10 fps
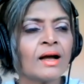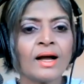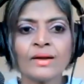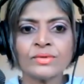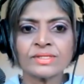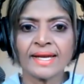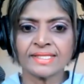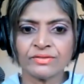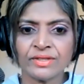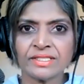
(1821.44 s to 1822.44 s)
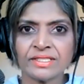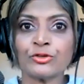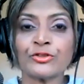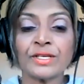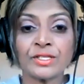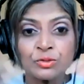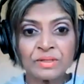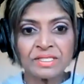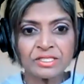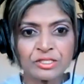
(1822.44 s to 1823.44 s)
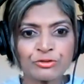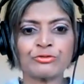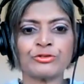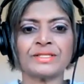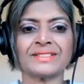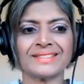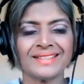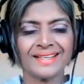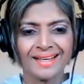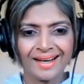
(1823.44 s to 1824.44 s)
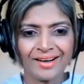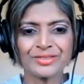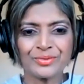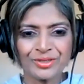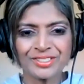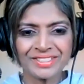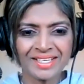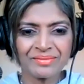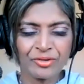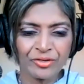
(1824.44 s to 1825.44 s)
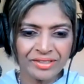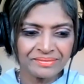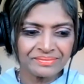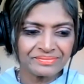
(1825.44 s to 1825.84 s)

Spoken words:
I was activated for things to be different after watching Jack Morrigan.